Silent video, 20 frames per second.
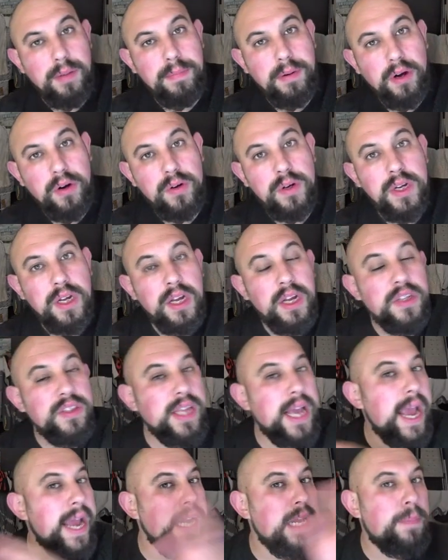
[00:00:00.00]
to any
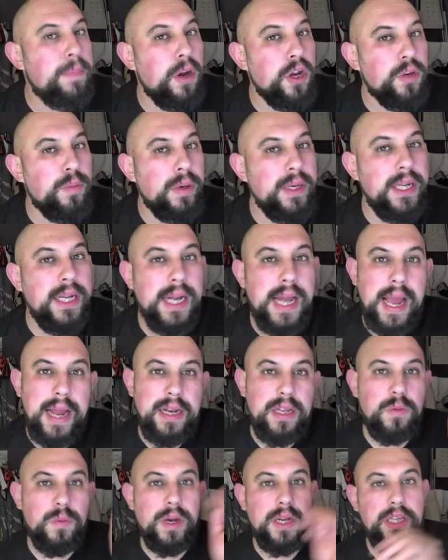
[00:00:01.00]
Pokemon in any way
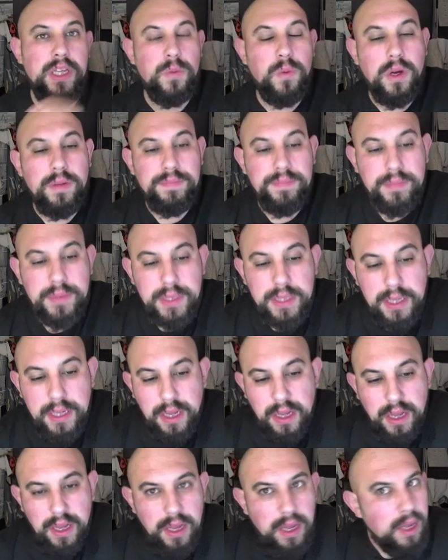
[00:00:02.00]
you want.
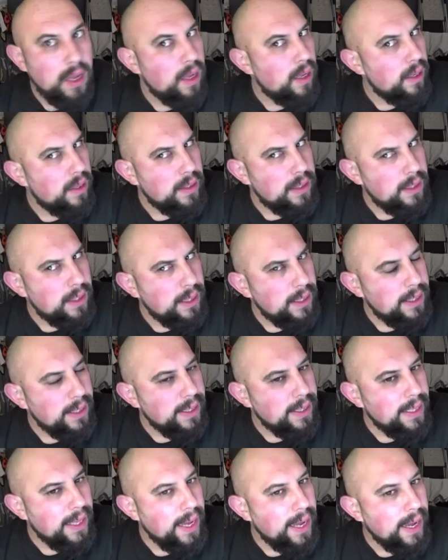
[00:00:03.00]
Yeah.
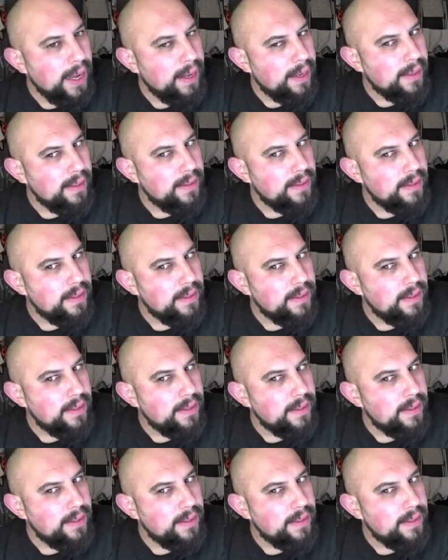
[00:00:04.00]
So you can